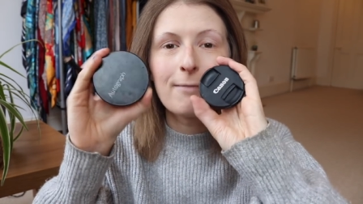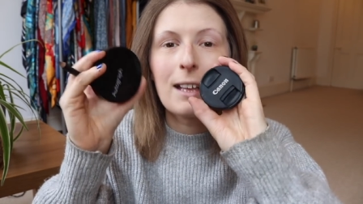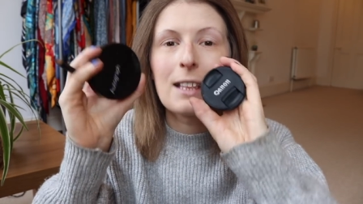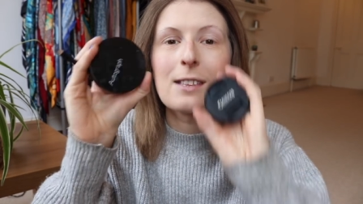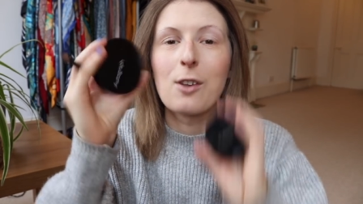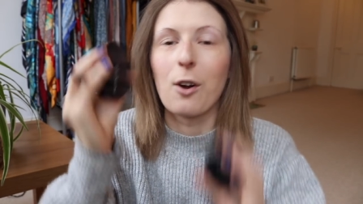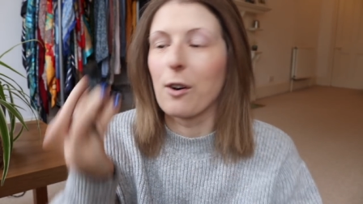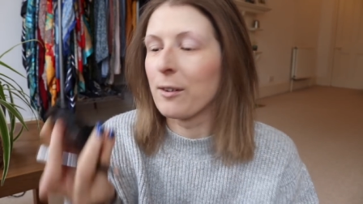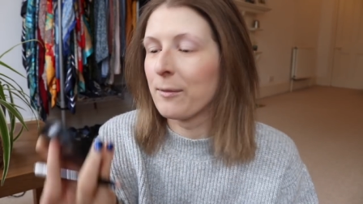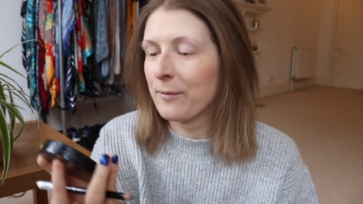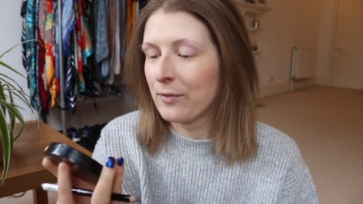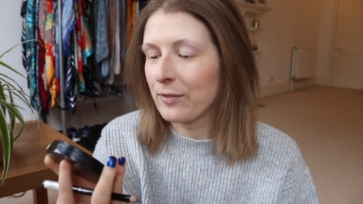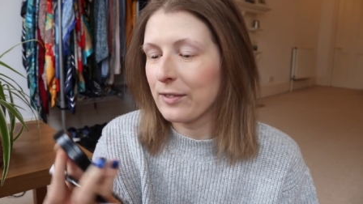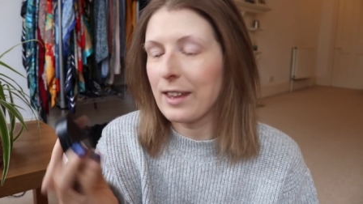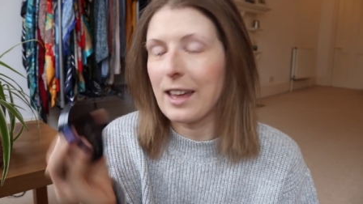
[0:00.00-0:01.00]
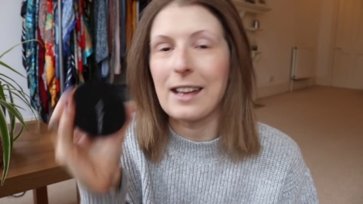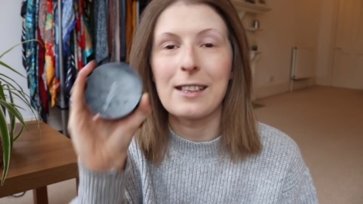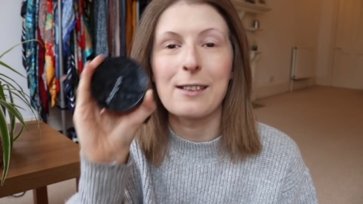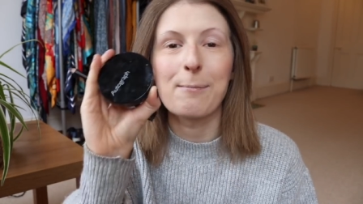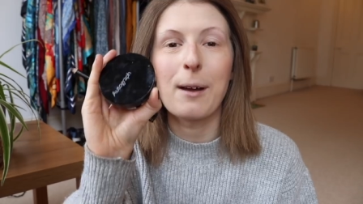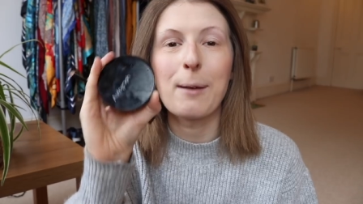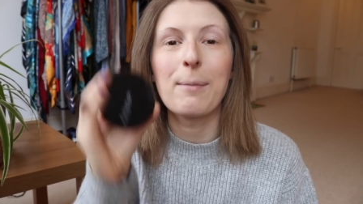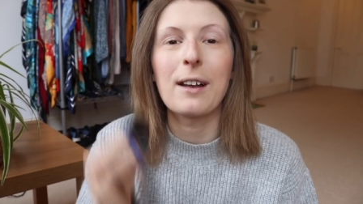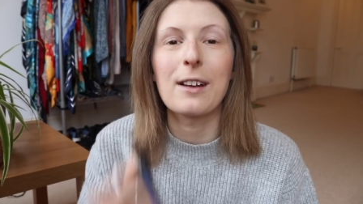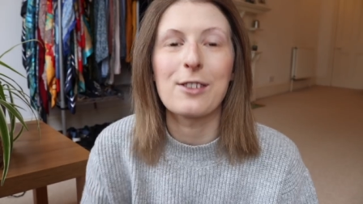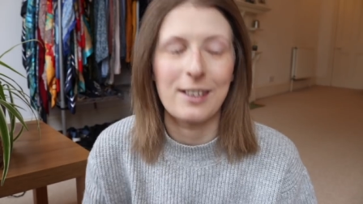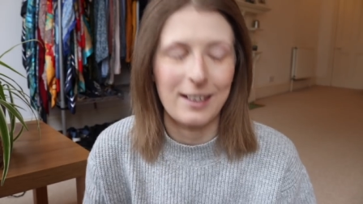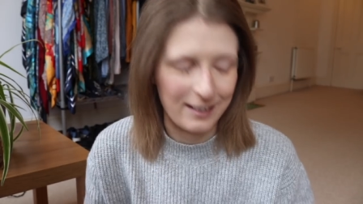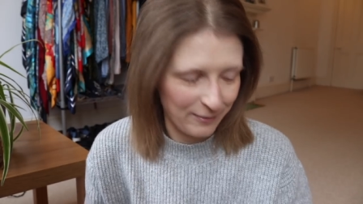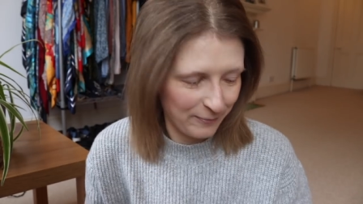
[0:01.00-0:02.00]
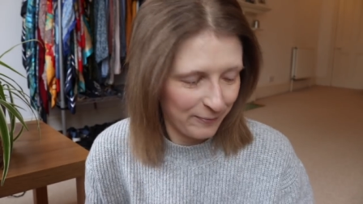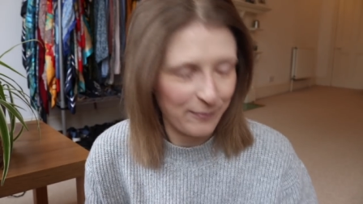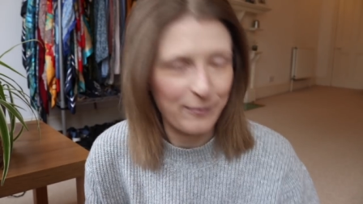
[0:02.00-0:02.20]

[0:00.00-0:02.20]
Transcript: It's not. It's my blusher.